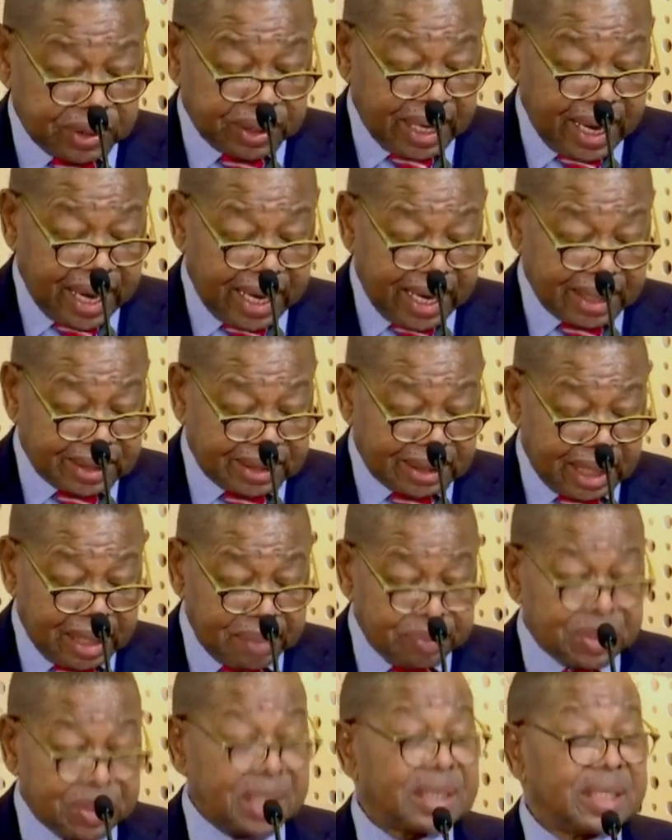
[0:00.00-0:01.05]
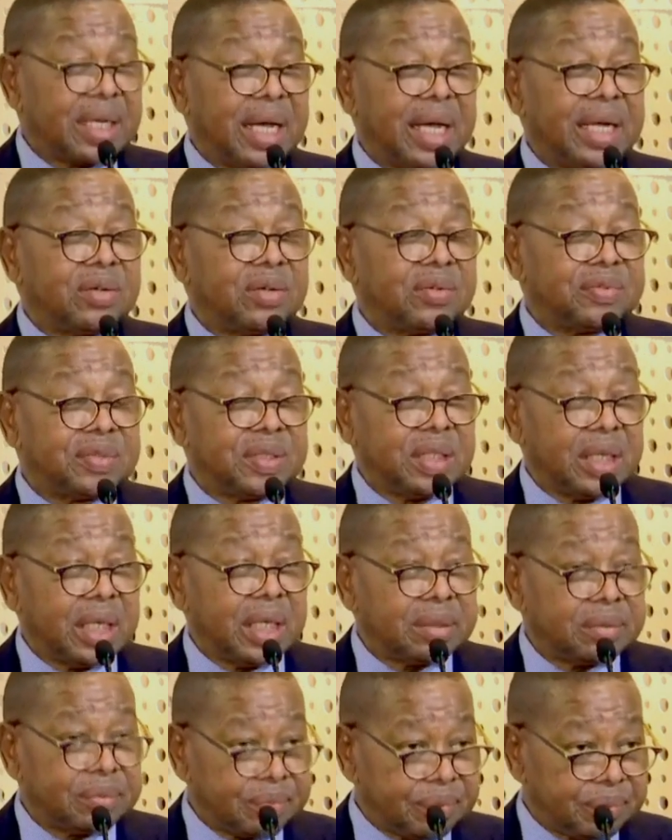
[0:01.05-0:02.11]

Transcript: their exams at the end of the year.